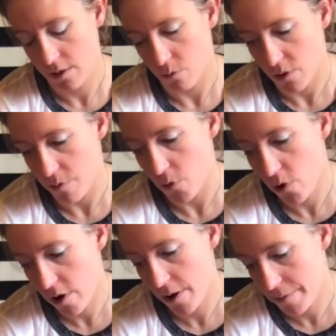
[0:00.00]
One
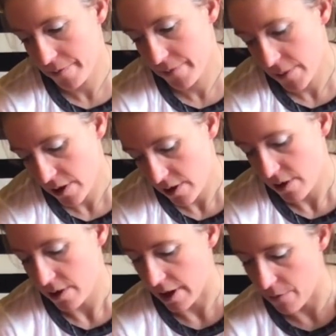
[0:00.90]
more.
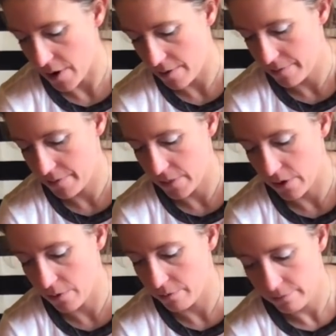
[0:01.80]
That one.
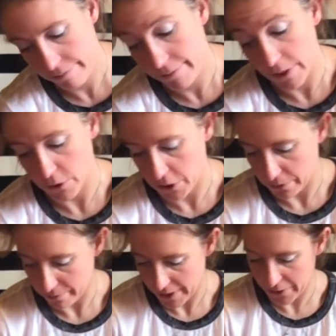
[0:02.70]
Oh, those two.
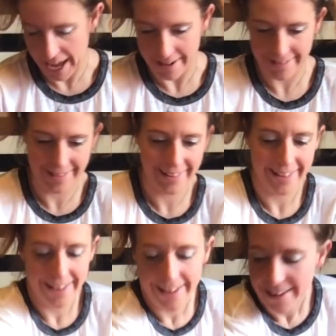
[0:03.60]
Okay.
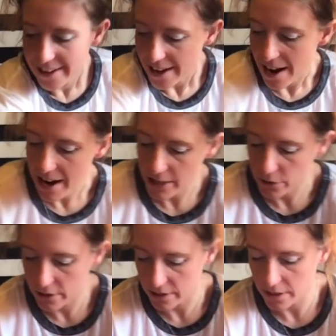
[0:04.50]
All right,
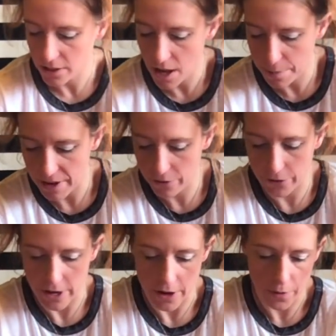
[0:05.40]
Taurus, let's hop in
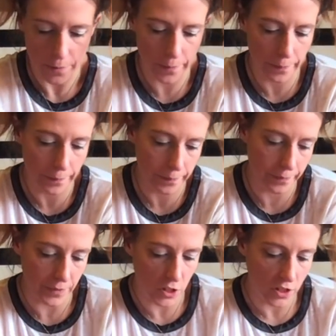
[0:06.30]
for you.
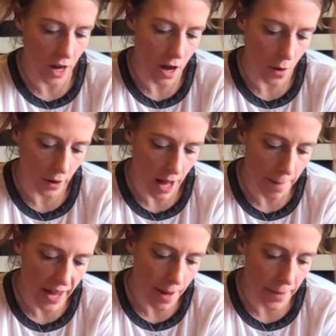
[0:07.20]
So,
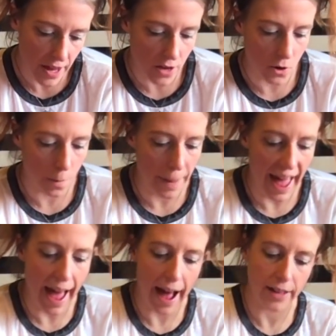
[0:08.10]
coming up in your
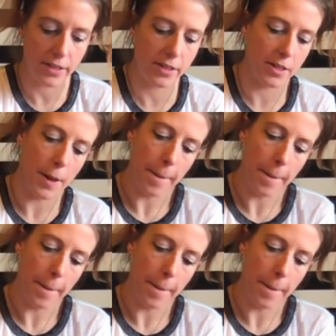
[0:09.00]
past,